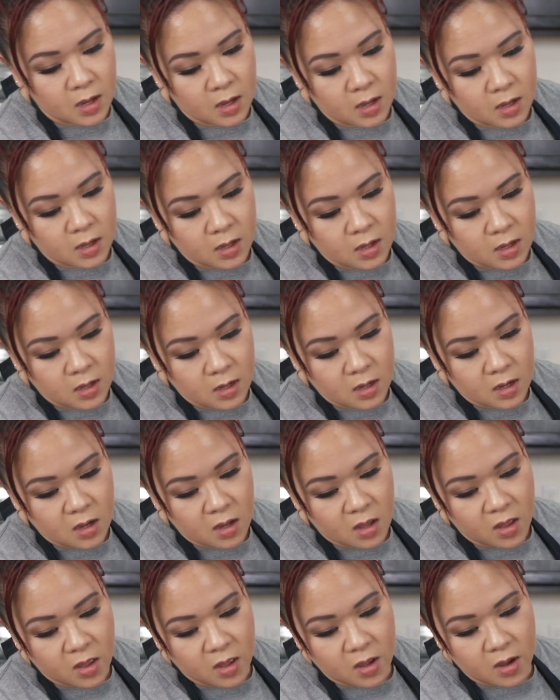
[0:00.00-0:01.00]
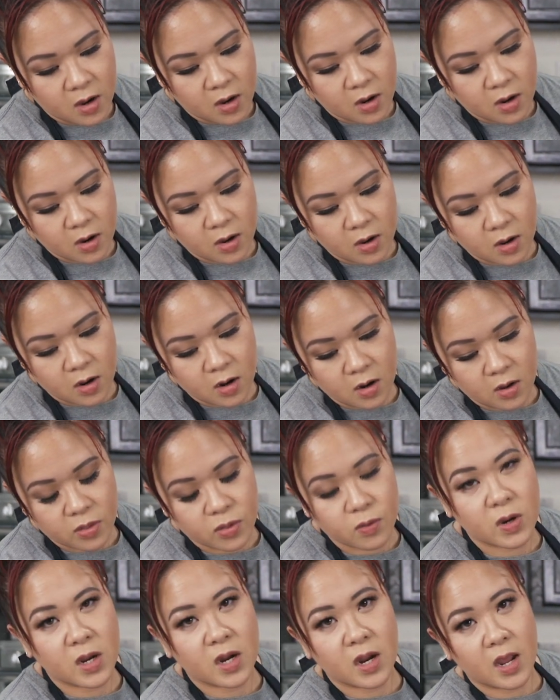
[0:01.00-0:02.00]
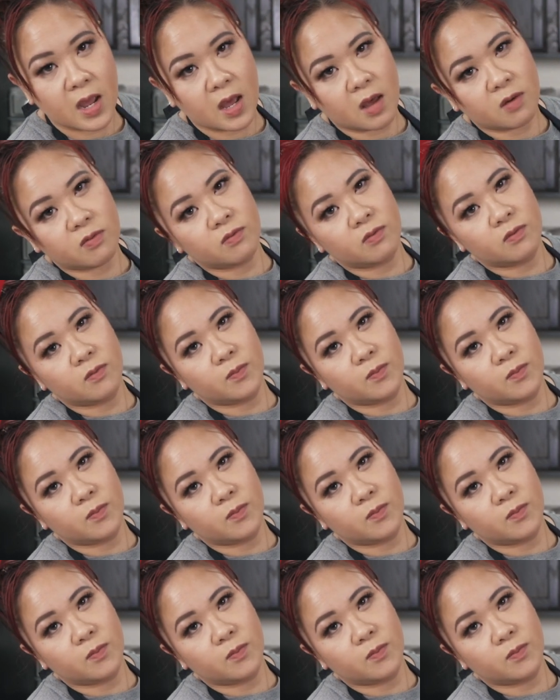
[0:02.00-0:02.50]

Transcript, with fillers: a three and a half.